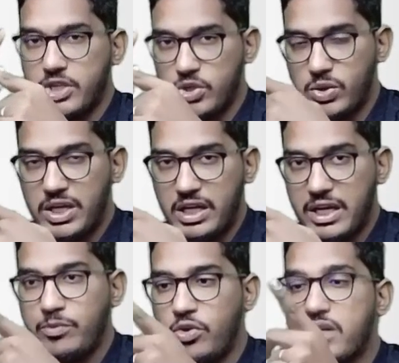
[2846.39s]
your
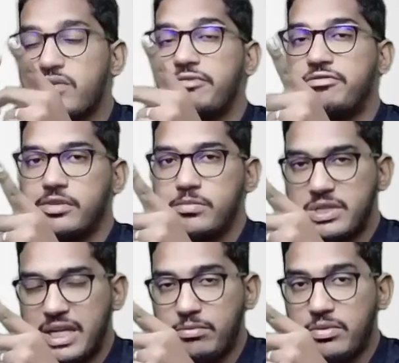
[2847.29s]
name or your
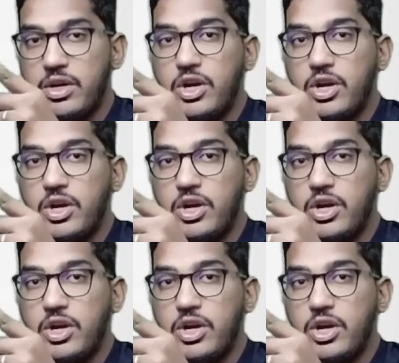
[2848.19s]
firm's name